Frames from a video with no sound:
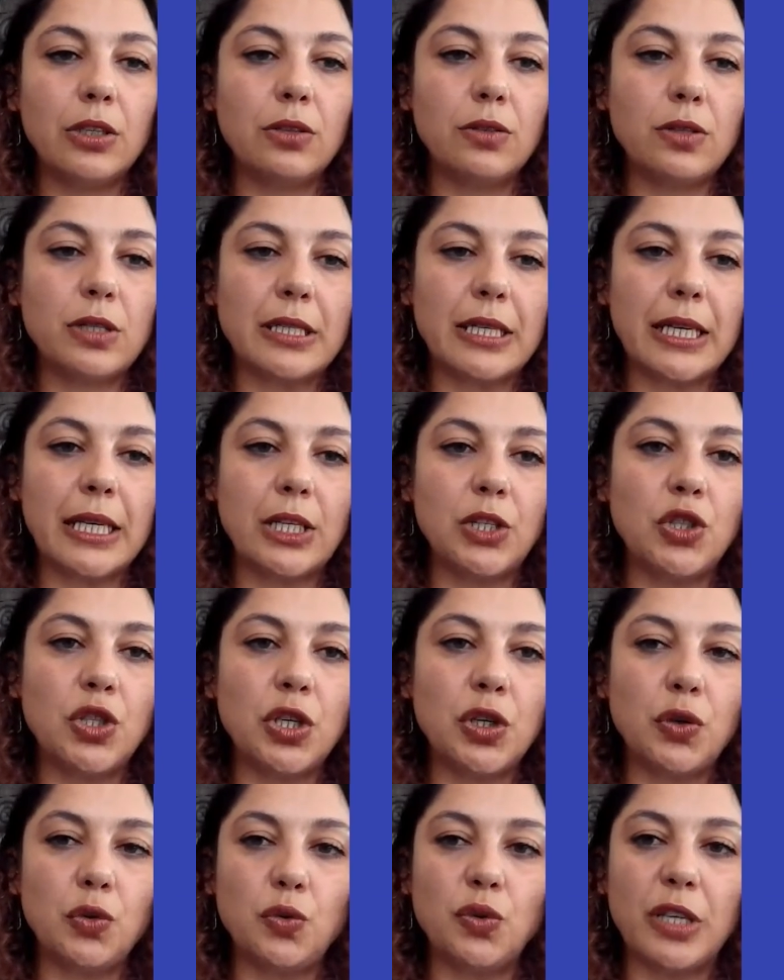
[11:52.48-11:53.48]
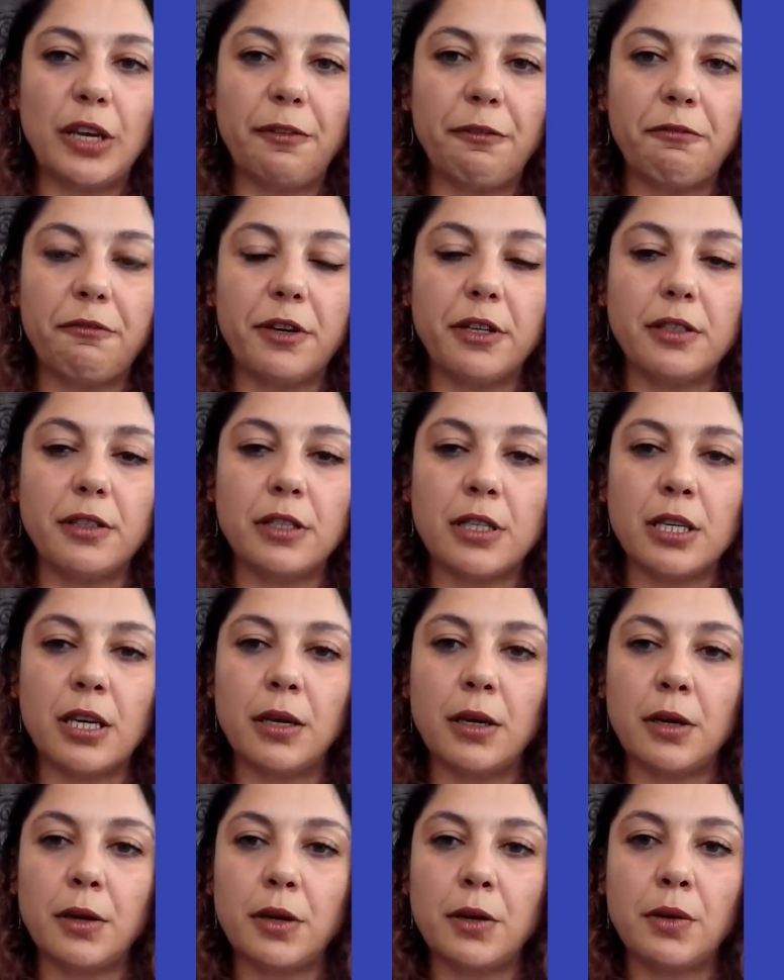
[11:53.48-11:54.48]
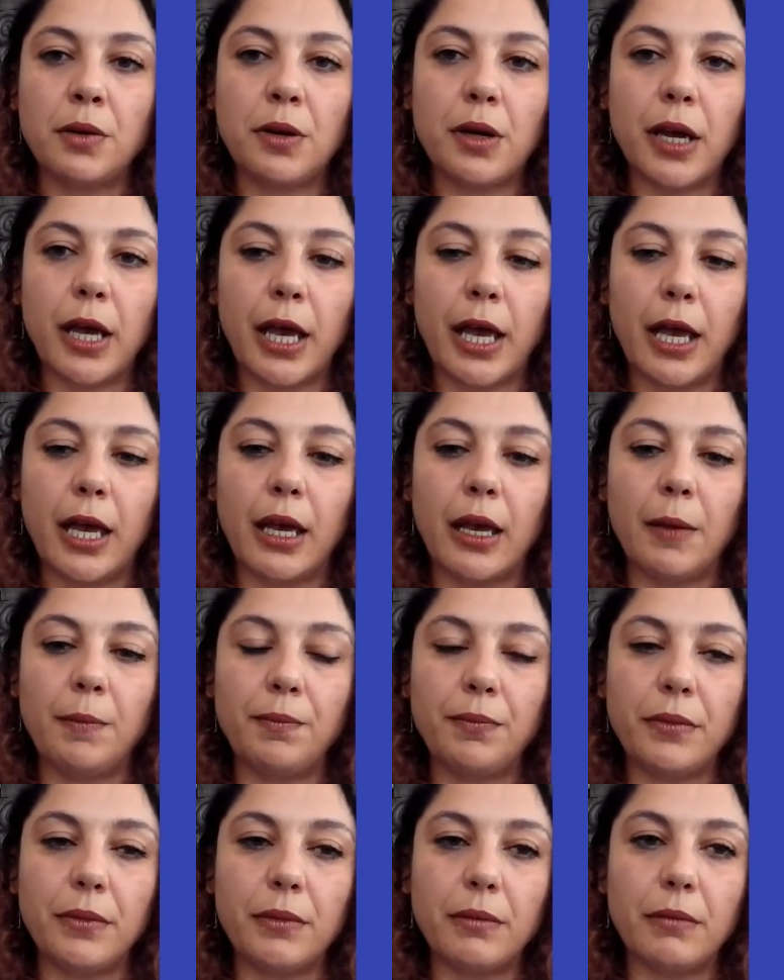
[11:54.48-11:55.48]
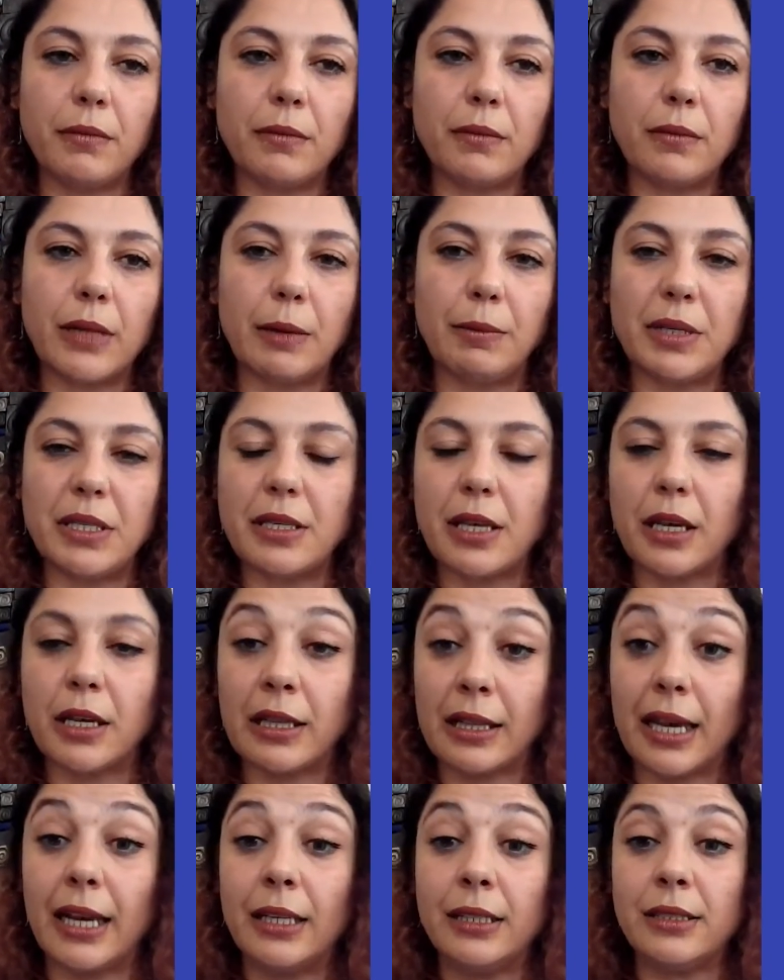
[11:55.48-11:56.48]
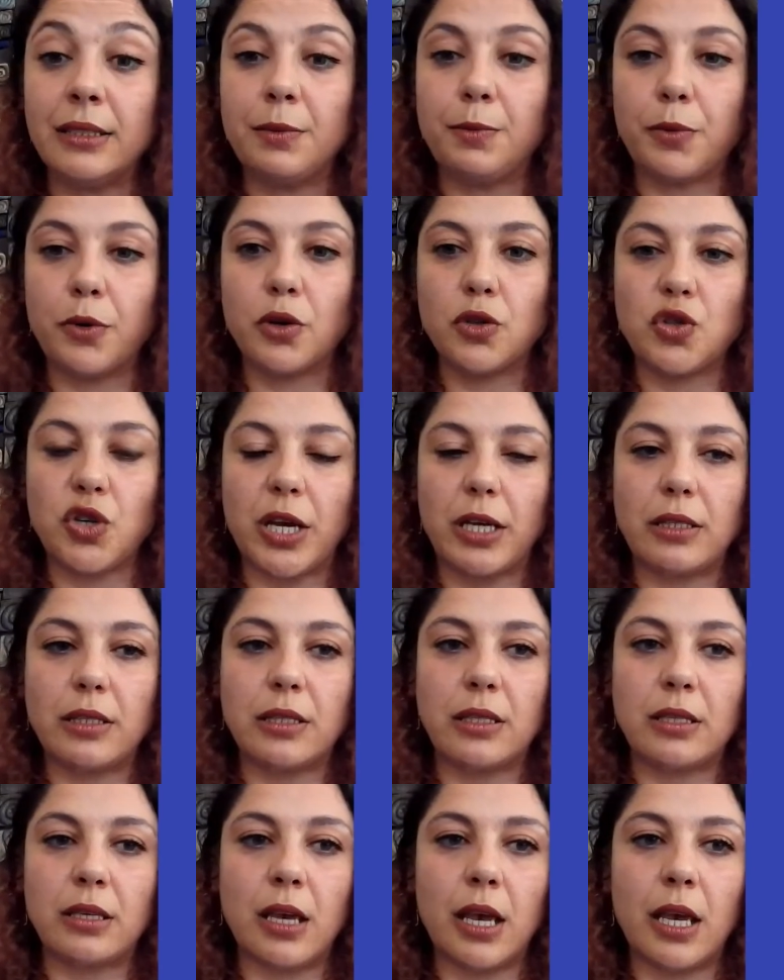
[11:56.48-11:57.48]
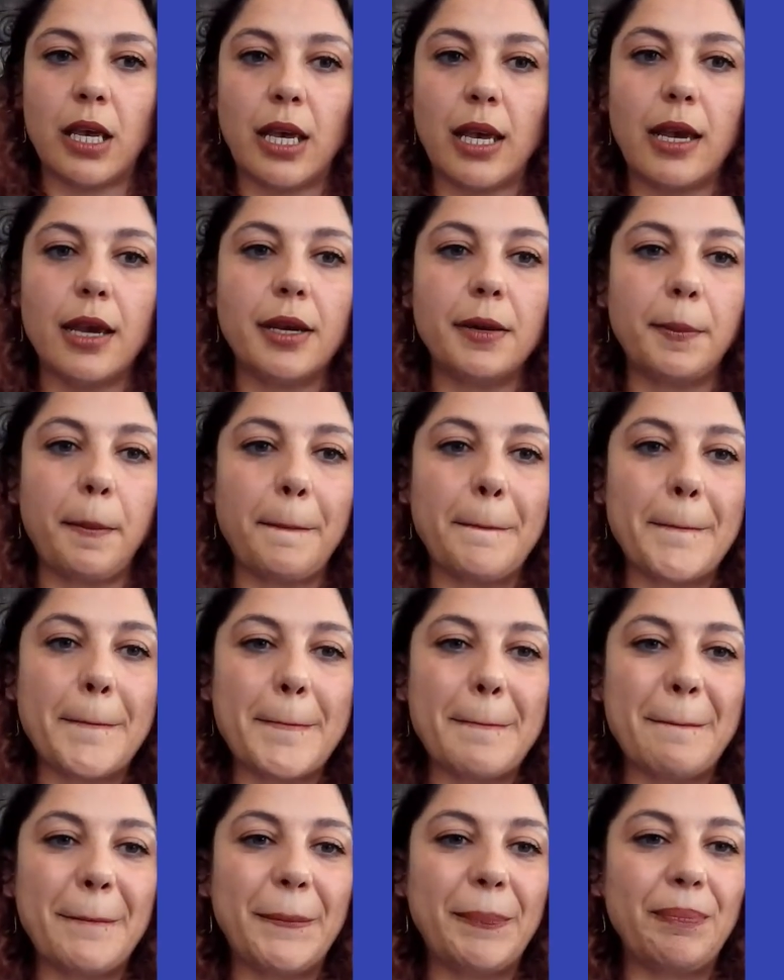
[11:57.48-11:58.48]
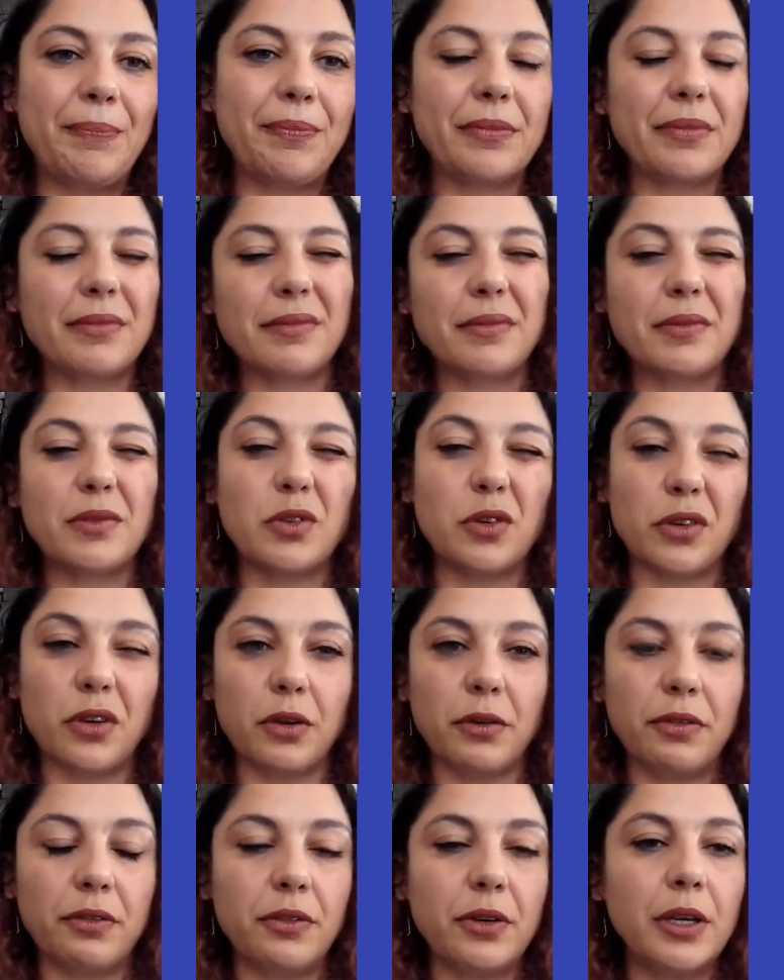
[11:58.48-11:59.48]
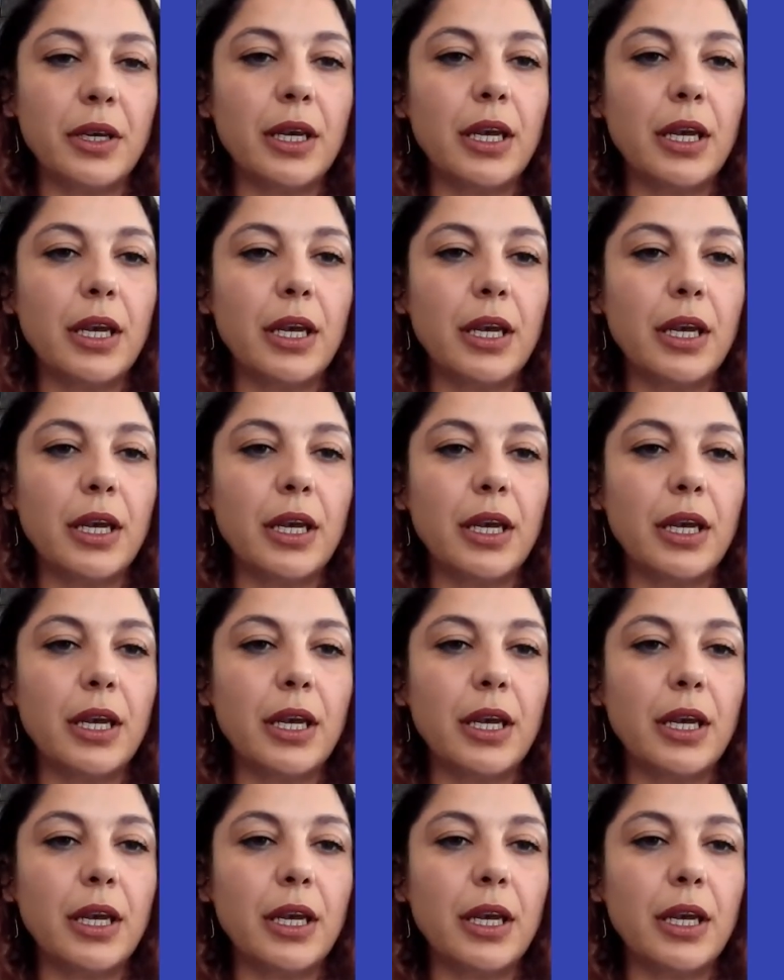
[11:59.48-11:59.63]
You see 2 different, let me say, client projects here, sort of.